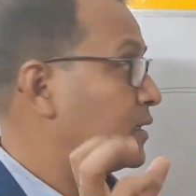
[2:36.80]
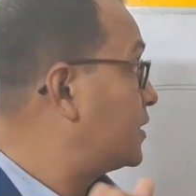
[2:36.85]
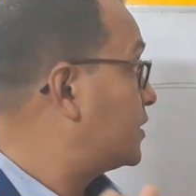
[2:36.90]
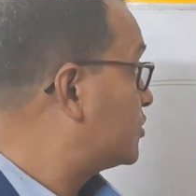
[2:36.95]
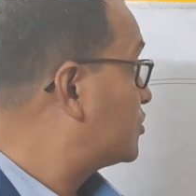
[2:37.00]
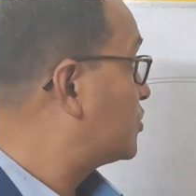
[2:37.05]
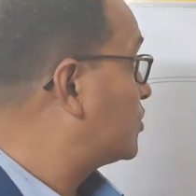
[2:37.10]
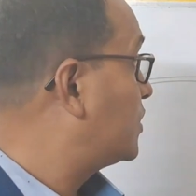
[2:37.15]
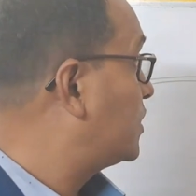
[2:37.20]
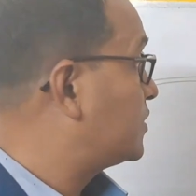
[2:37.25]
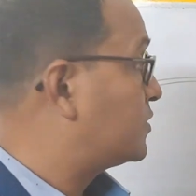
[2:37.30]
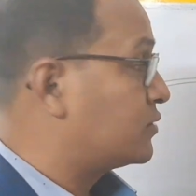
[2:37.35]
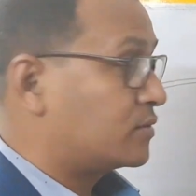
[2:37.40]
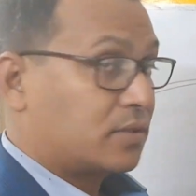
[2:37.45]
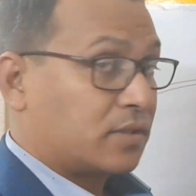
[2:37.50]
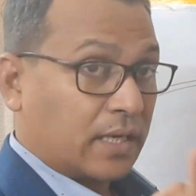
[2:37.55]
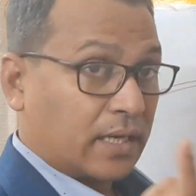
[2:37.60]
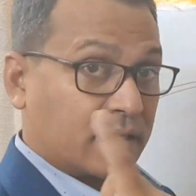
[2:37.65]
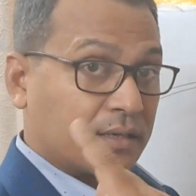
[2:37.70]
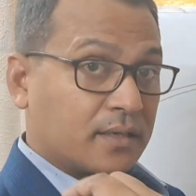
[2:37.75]
insulin to
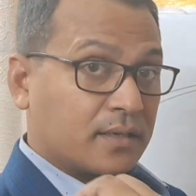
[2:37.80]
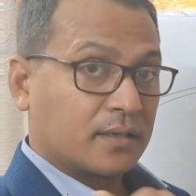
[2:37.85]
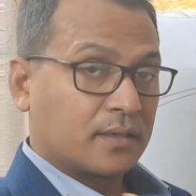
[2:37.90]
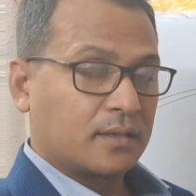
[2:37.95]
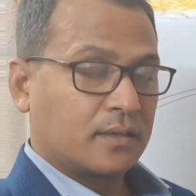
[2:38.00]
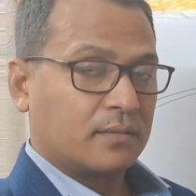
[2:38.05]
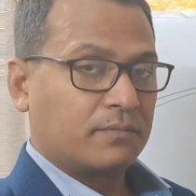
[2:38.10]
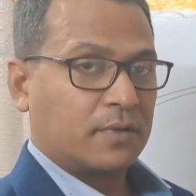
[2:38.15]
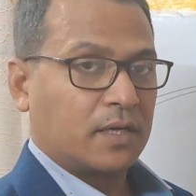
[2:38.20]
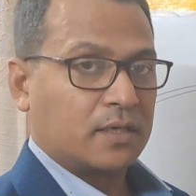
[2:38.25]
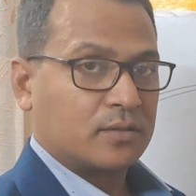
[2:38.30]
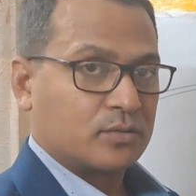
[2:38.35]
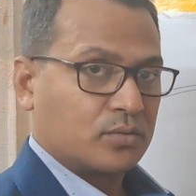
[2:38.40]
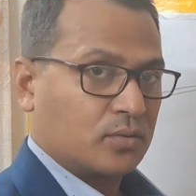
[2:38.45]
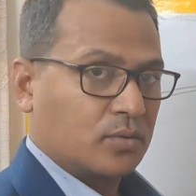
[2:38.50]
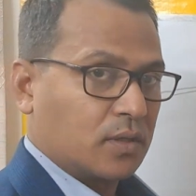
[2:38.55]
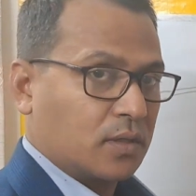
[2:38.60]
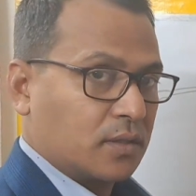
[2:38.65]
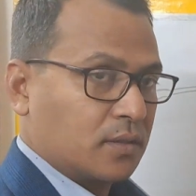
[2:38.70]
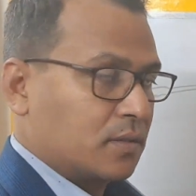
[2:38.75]
take blood
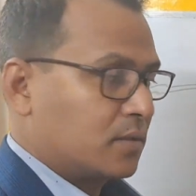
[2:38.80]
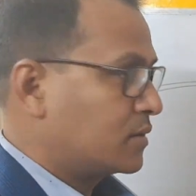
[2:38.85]
sugar.